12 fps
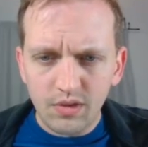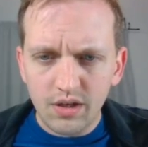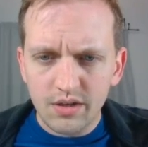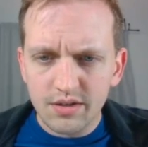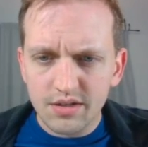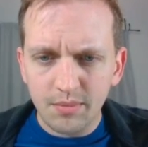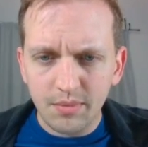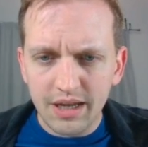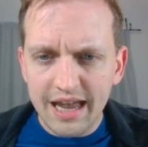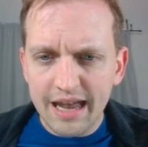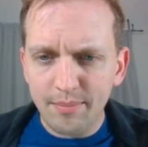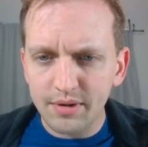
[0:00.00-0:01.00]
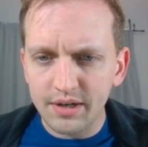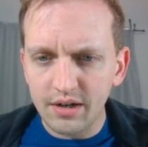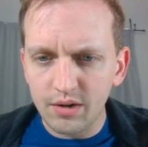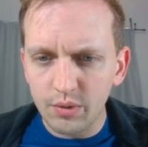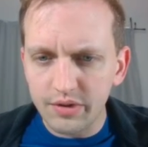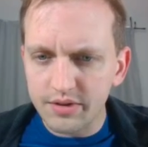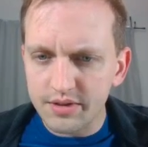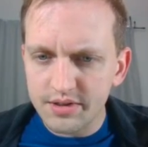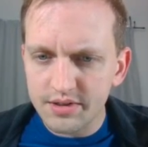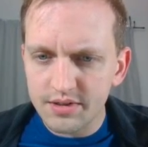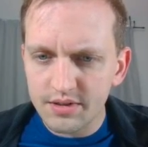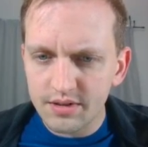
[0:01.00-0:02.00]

Something happened here with this